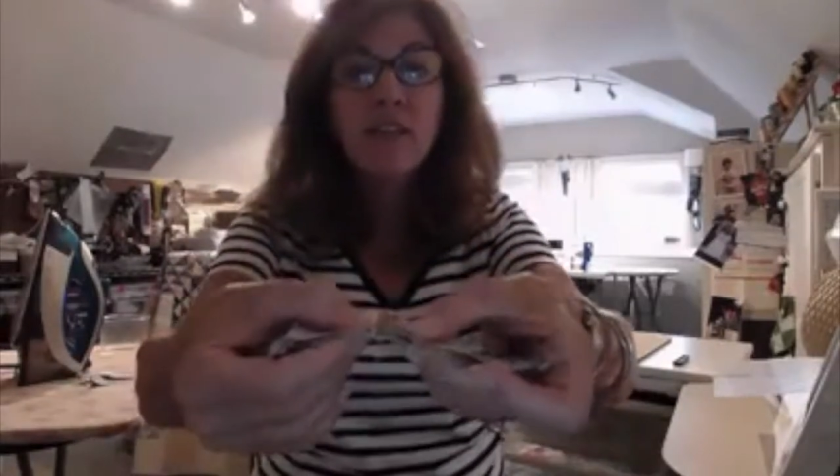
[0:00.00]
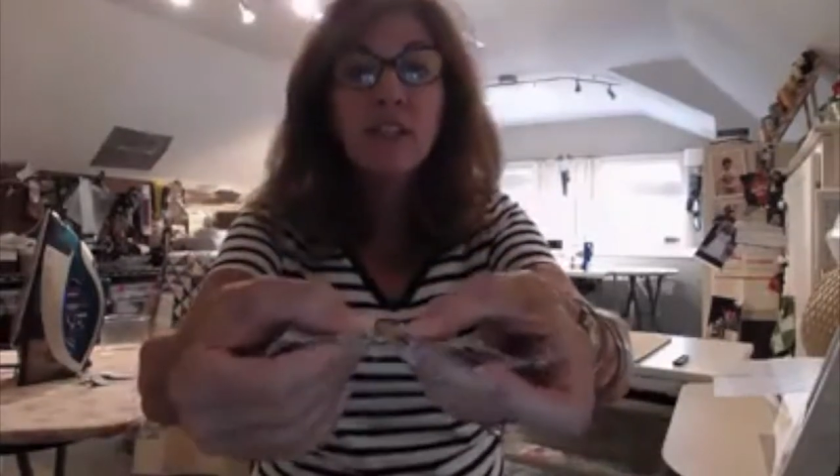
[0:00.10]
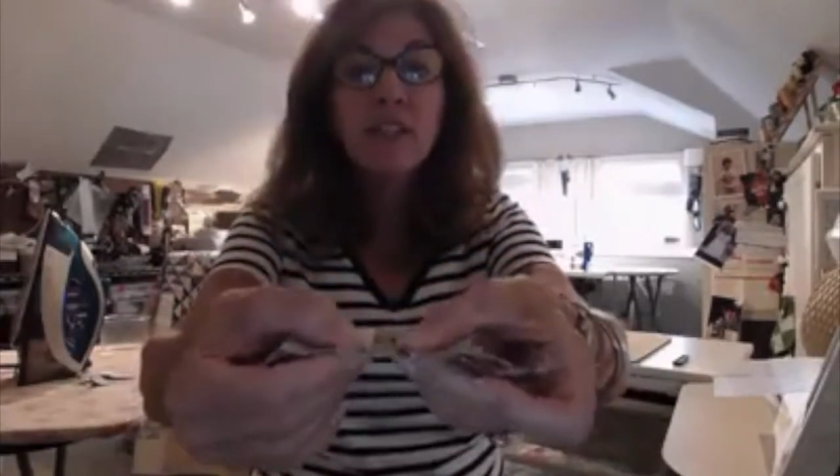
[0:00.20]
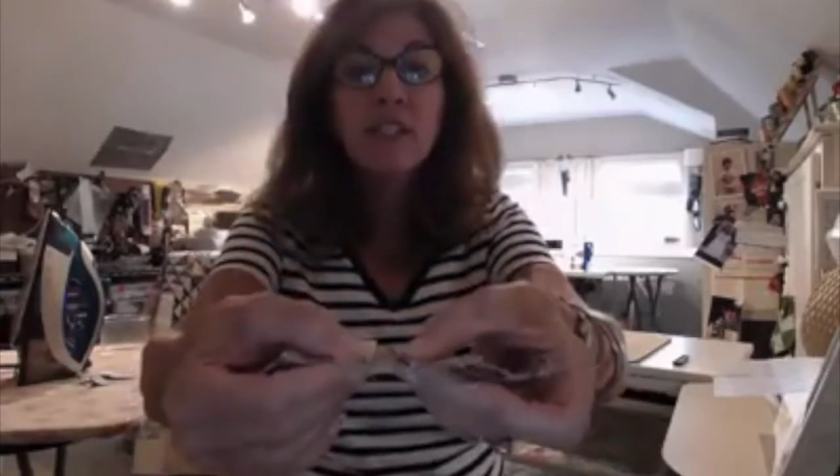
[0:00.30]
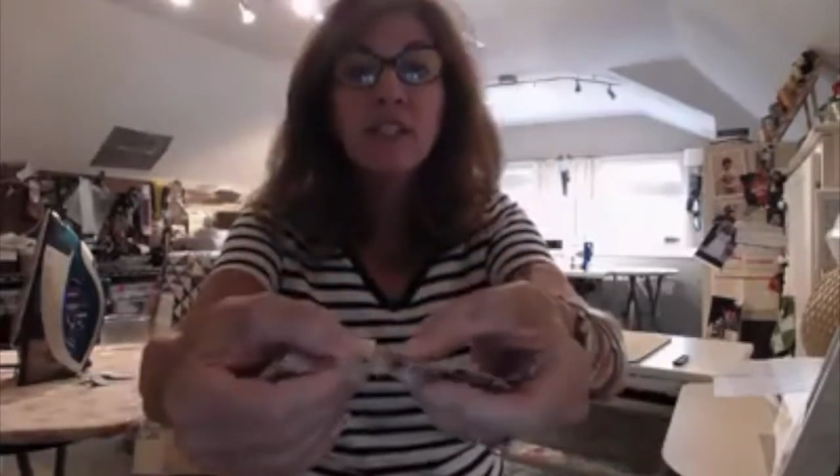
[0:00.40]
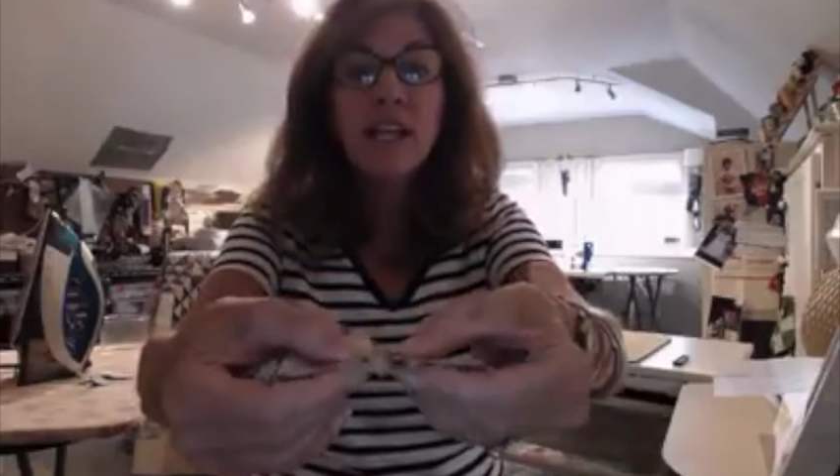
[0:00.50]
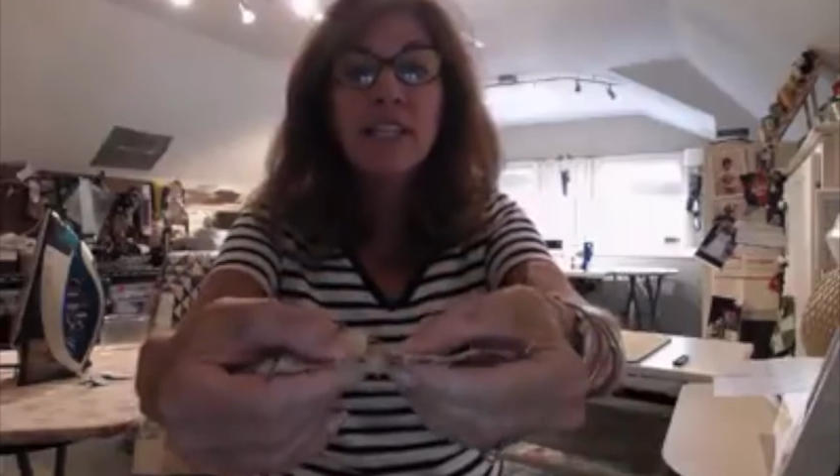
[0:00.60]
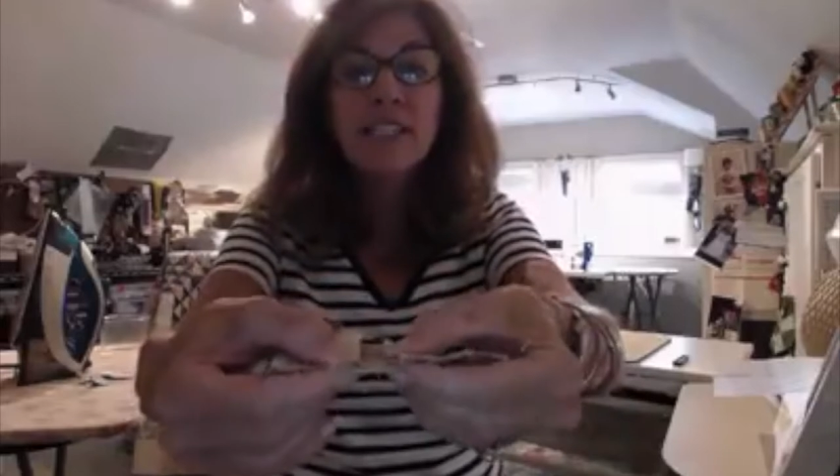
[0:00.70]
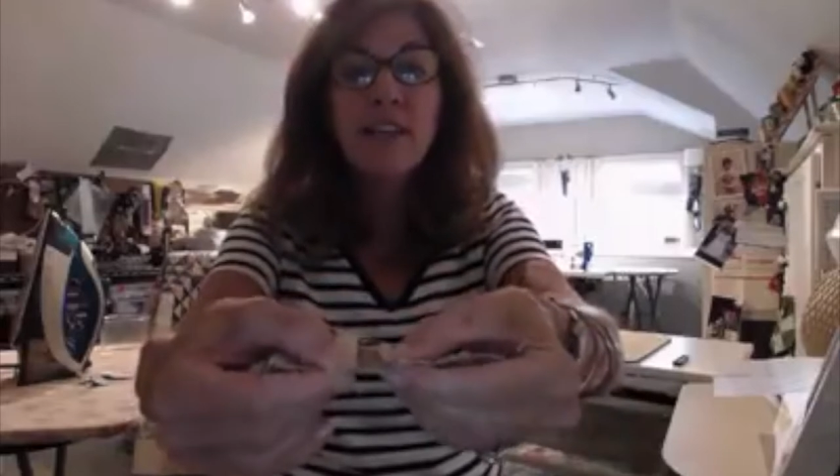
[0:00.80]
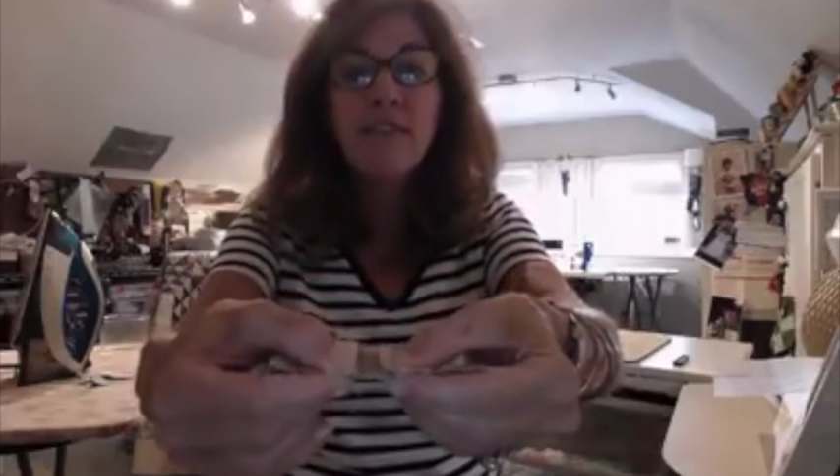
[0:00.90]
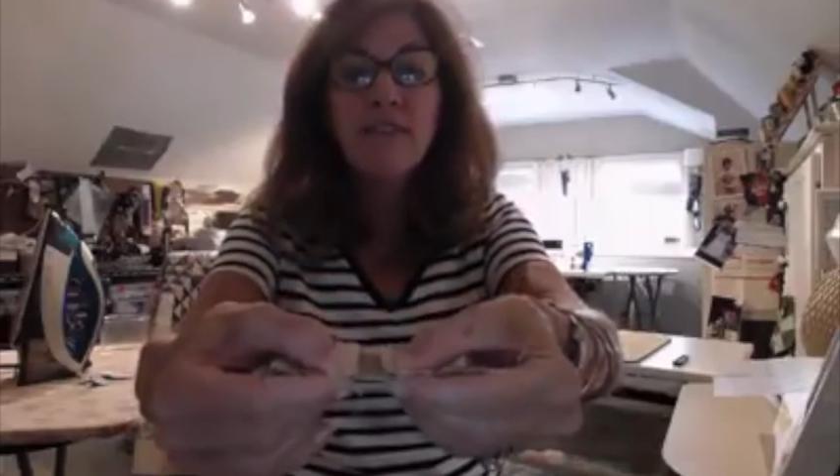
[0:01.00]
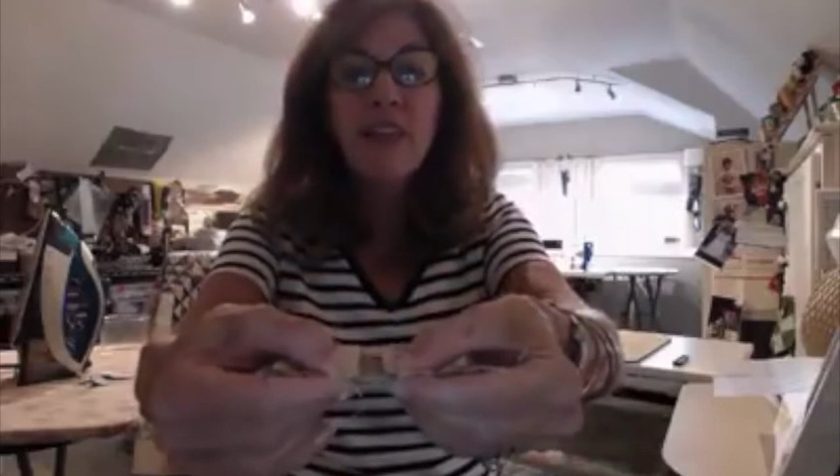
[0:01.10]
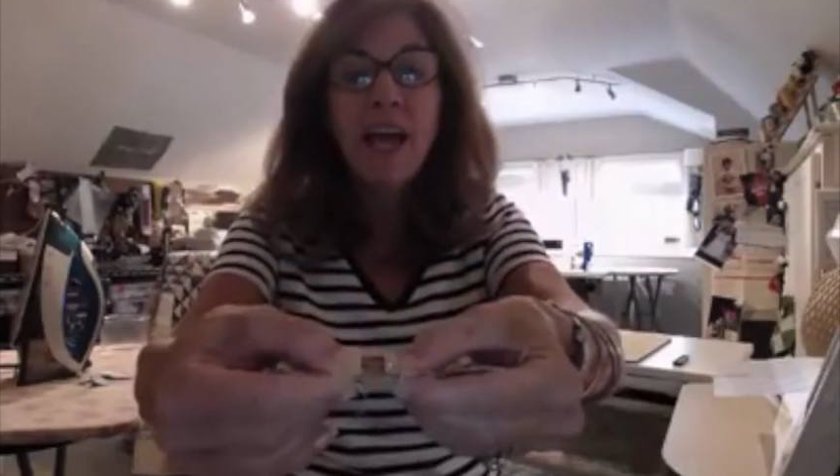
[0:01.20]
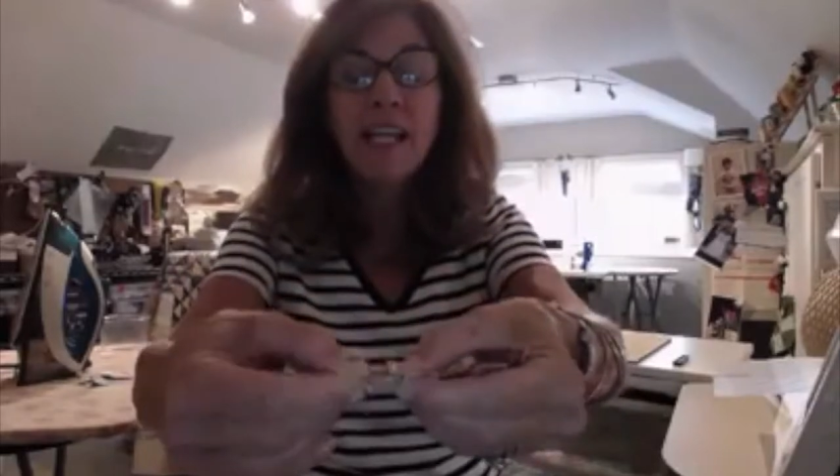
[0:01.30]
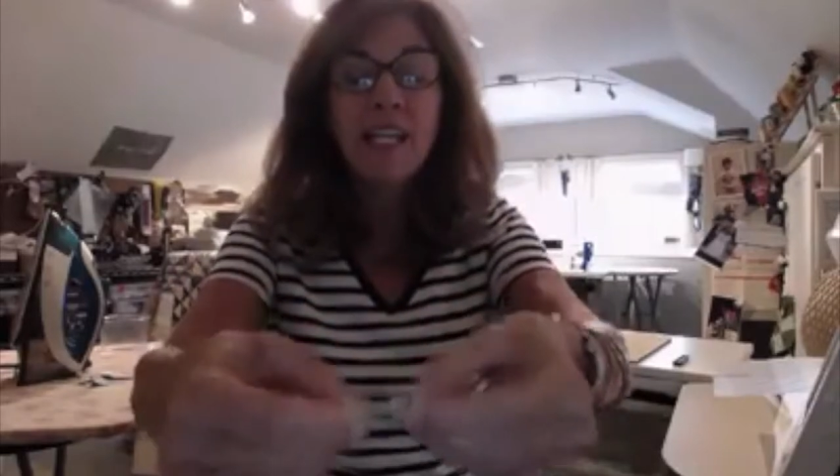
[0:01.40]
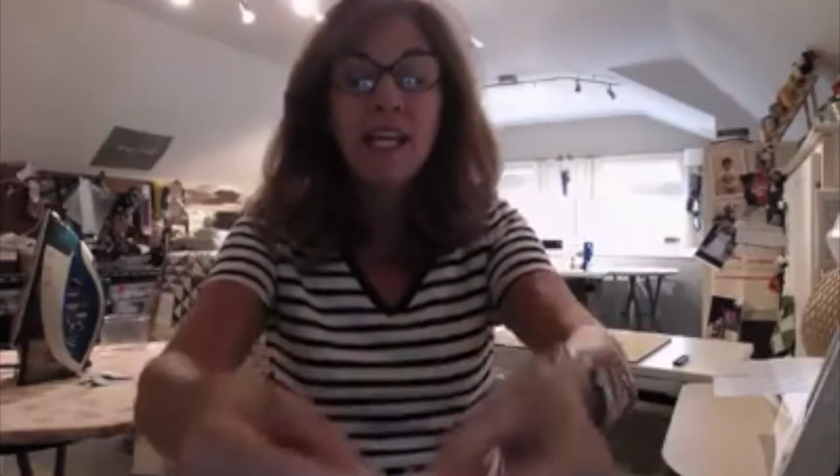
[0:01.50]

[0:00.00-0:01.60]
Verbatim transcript: then nice and flat.